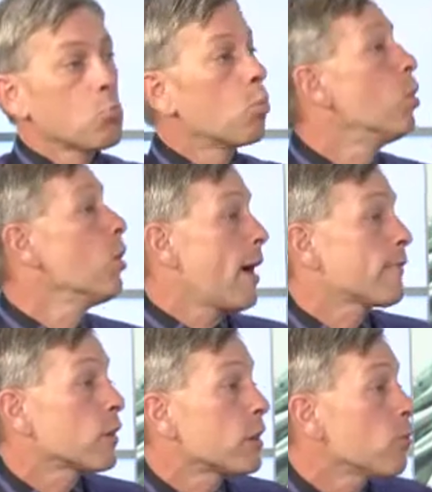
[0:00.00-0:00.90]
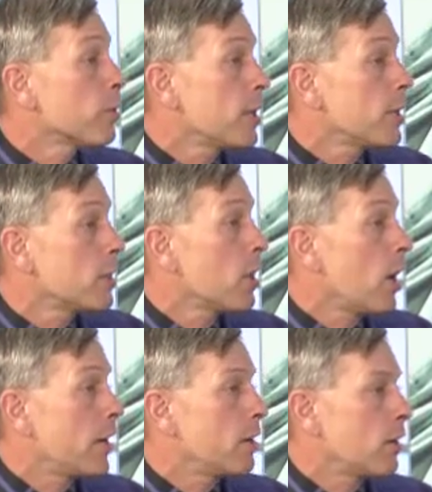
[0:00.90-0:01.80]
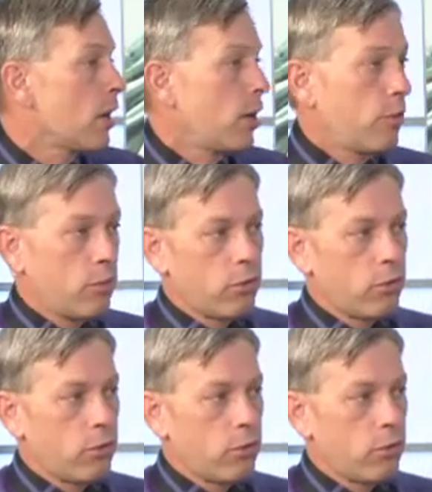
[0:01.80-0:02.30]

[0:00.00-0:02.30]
We'll have to see what they design. Uh,